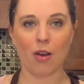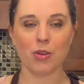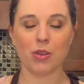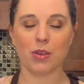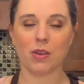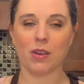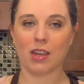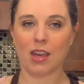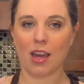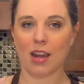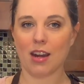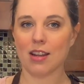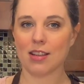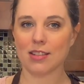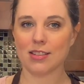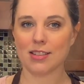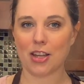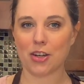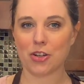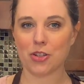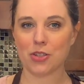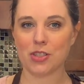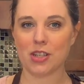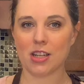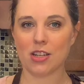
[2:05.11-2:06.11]
You can get it at
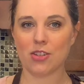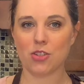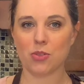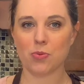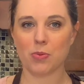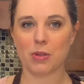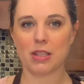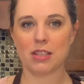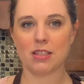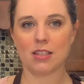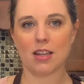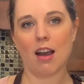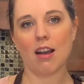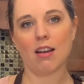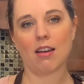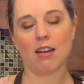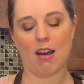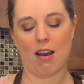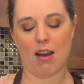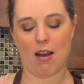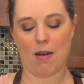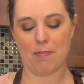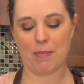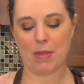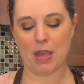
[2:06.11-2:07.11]

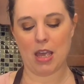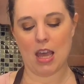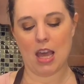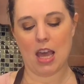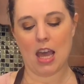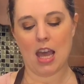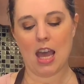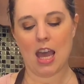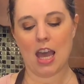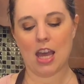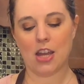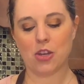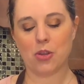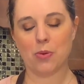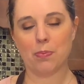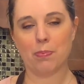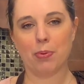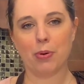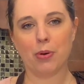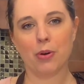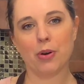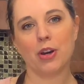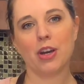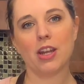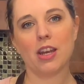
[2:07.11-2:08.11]
centerstagesweets.com. And you
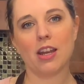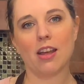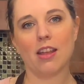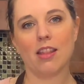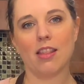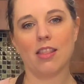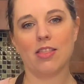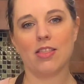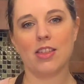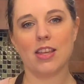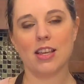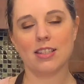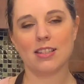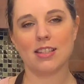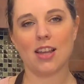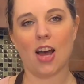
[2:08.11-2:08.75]
put this